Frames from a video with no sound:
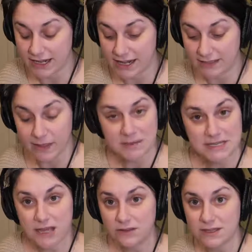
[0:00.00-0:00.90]
And let me
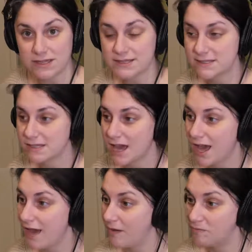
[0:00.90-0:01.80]
tell you this:
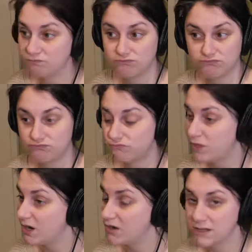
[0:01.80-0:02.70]

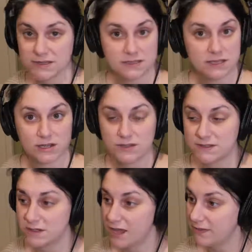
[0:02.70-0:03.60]
there is
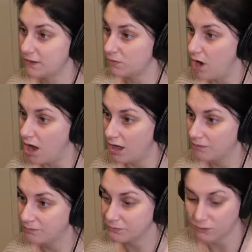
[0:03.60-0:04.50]
nothing wrong
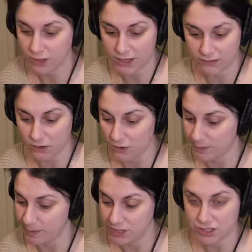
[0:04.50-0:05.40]
with
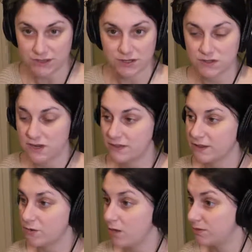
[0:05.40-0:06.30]
going budget. There's
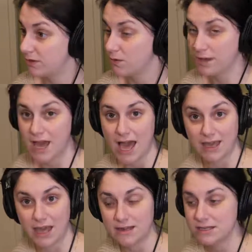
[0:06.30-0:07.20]
nothing wrong with going high
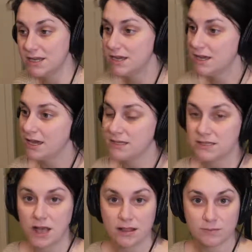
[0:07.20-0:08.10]
end.
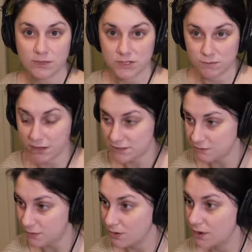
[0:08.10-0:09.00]
It's all in what you
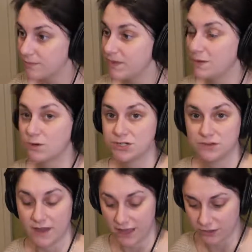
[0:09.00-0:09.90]
budget for and what
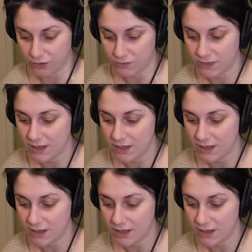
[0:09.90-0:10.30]
you value.